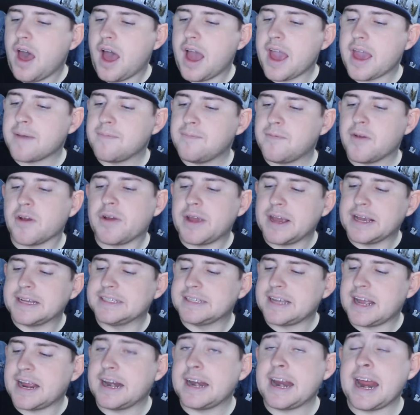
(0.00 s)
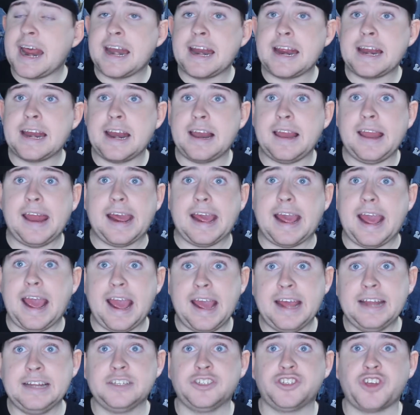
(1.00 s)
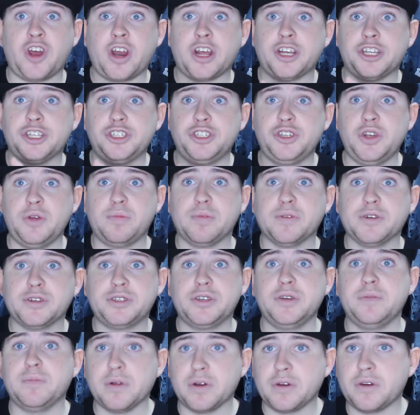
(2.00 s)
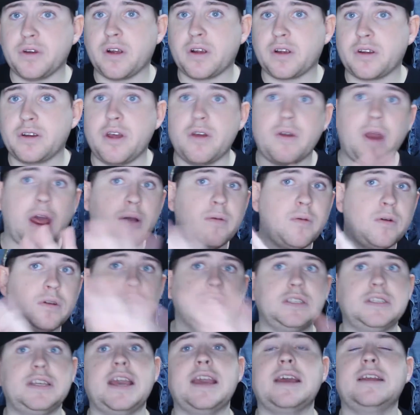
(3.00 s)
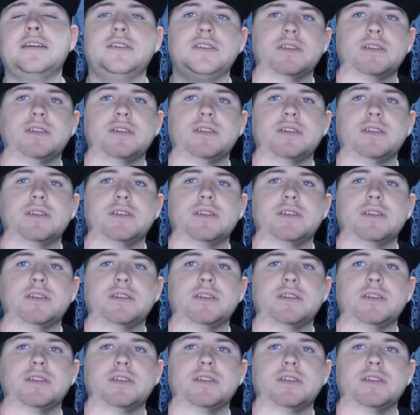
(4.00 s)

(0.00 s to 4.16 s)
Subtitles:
am very excited, and it, like, ends on a super, super dark note. I won't say it